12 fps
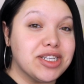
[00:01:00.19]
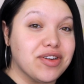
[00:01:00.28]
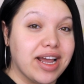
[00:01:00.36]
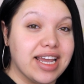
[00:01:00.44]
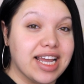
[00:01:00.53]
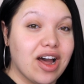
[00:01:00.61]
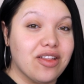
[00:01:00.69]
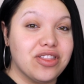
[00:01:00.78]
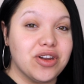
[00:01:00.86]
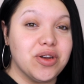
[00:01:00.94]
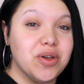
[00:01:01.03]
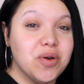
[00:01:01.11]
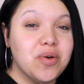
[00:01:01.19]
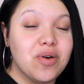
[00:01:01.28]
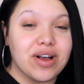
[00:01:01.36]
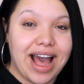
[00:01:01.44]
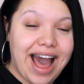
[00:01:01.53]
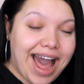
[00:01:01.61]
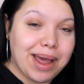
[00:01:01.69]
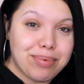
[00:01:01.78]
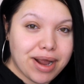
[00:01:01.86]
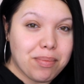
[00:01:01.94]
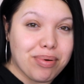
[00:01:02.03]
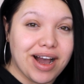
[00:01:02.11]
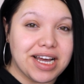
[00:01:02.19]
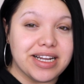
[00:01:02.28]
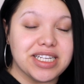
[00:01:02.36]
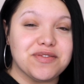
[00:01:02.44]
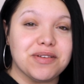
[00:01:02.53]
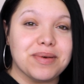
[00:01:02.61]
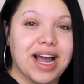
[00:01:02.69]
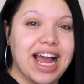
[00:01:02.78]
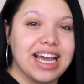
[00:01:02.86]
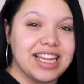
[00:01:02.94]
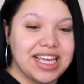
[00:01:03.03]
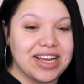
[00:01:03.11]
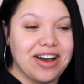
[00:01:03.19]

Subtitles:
be trying out the new Kybrow products from Kylie